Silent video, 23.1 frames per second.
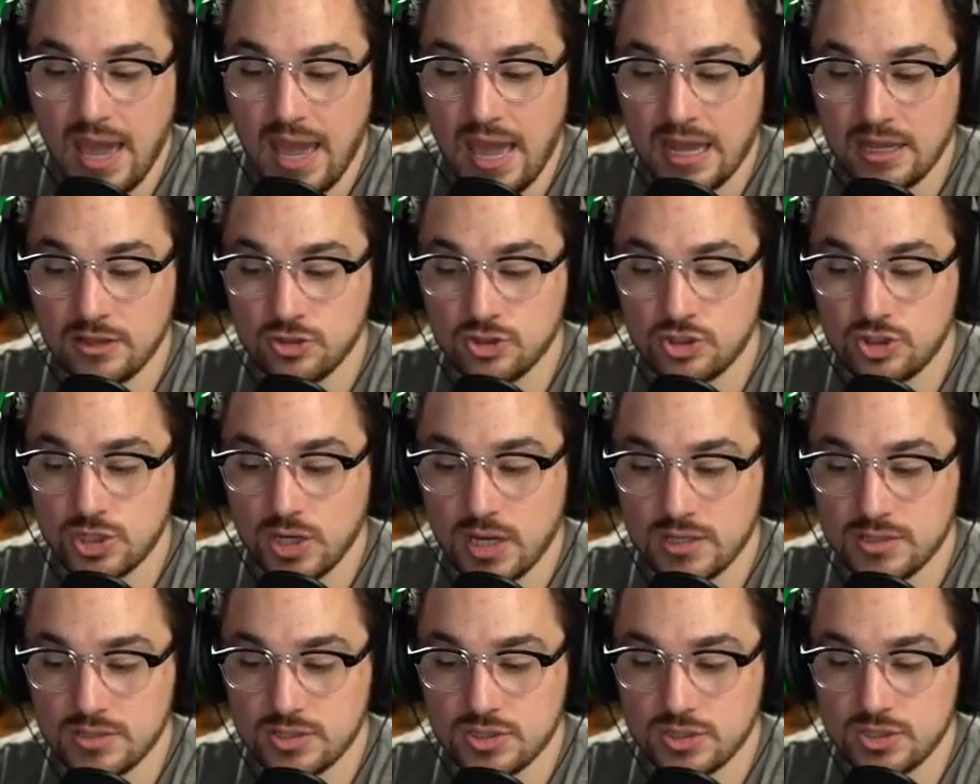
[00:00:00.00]
and
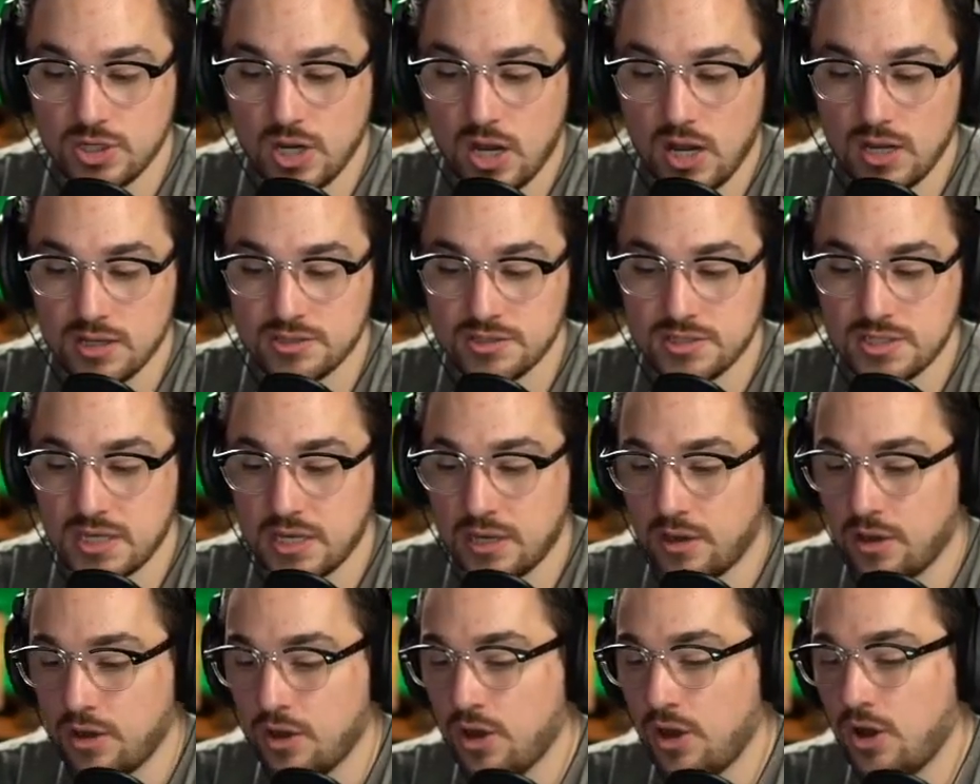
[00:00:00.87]
just
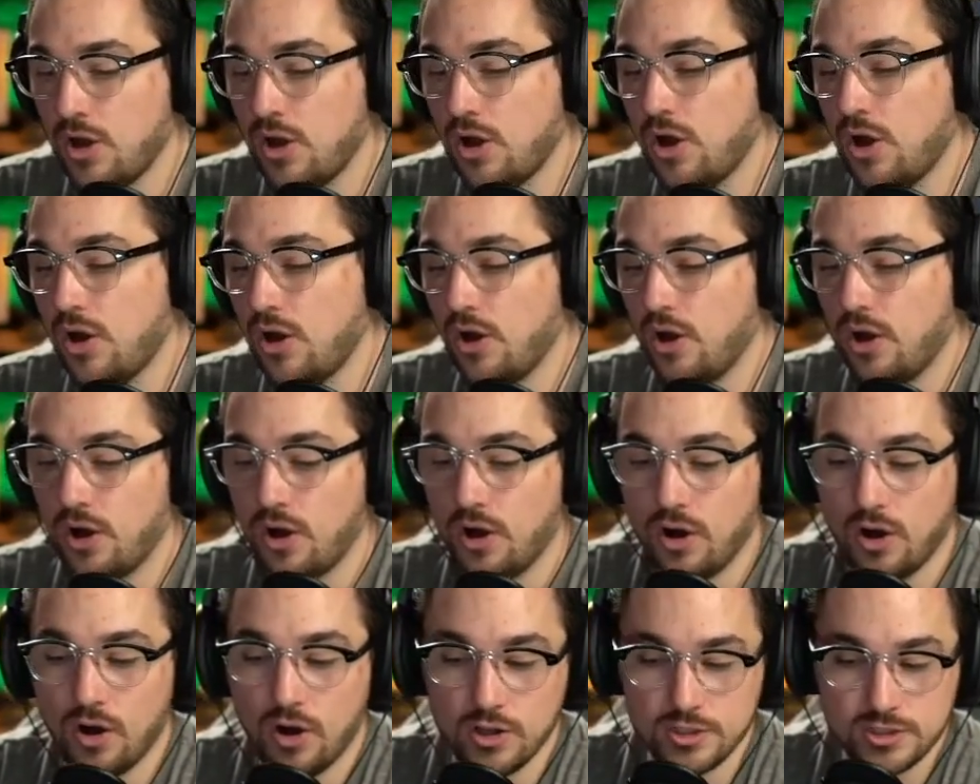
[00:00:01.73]
tossing
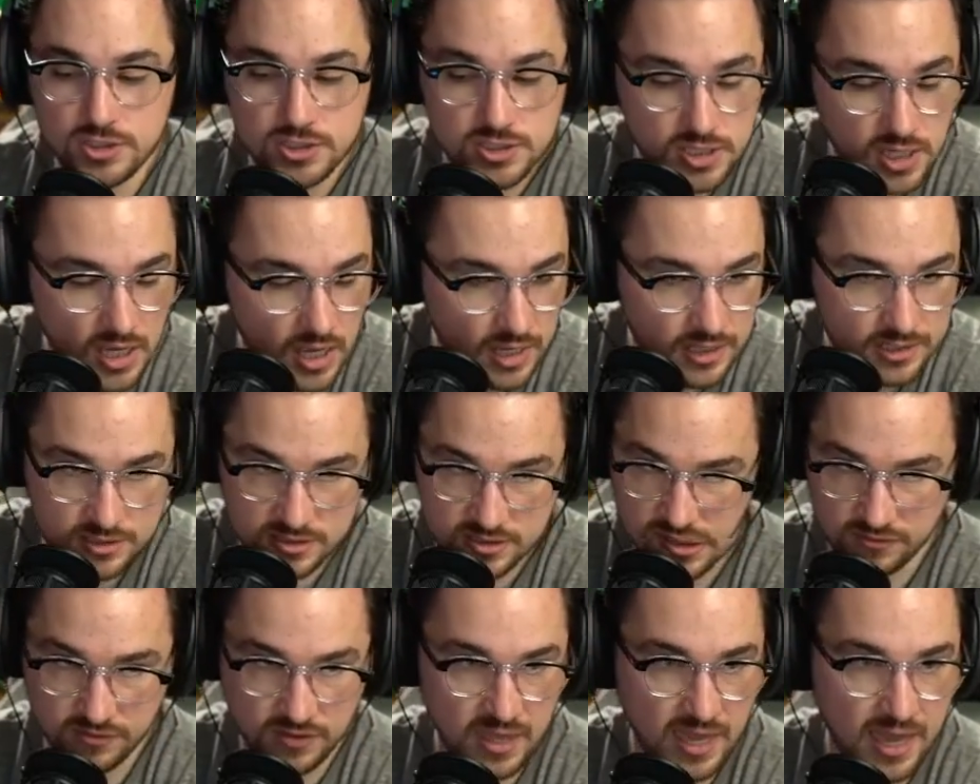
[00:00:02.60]

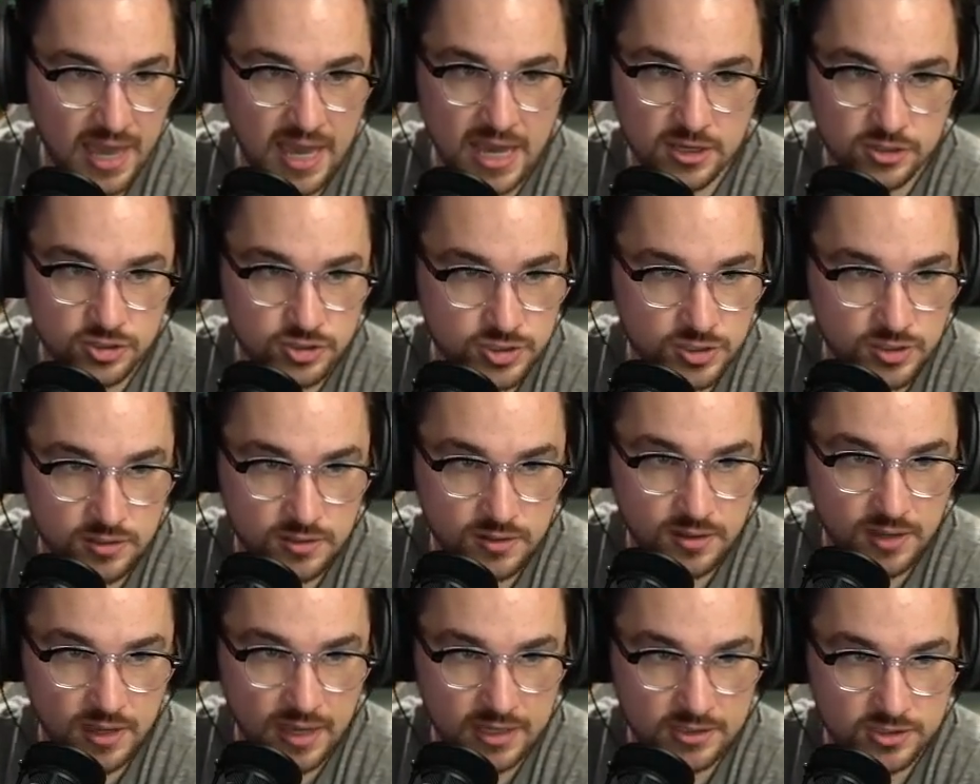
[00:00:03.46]
tons of cash
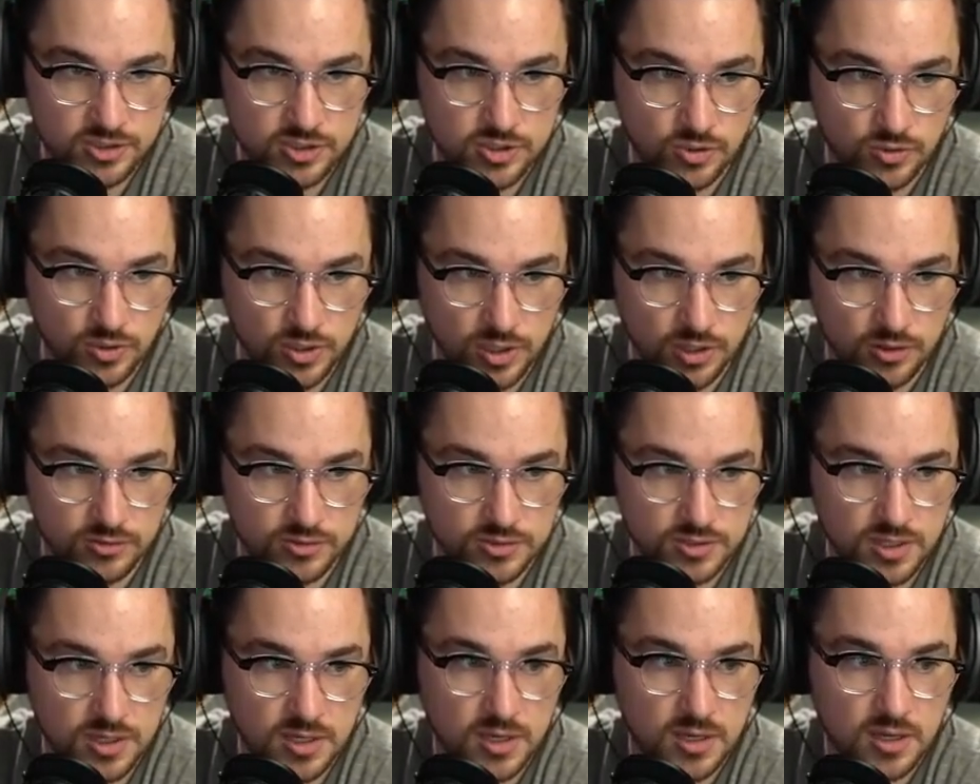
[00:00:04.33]
at
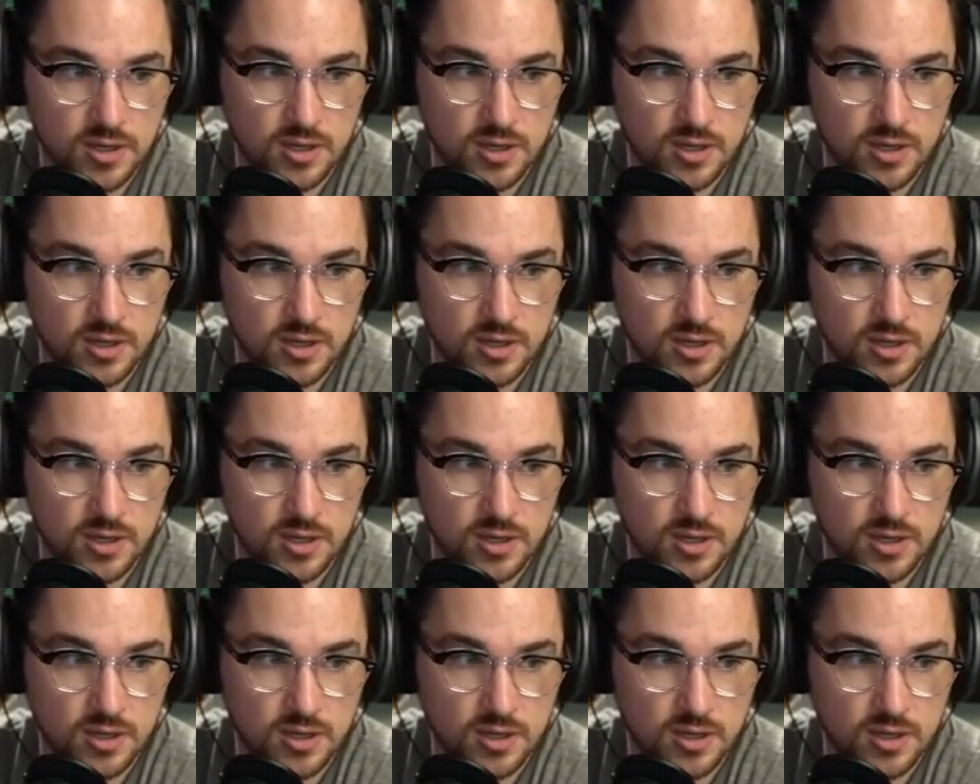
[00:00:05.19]
studios.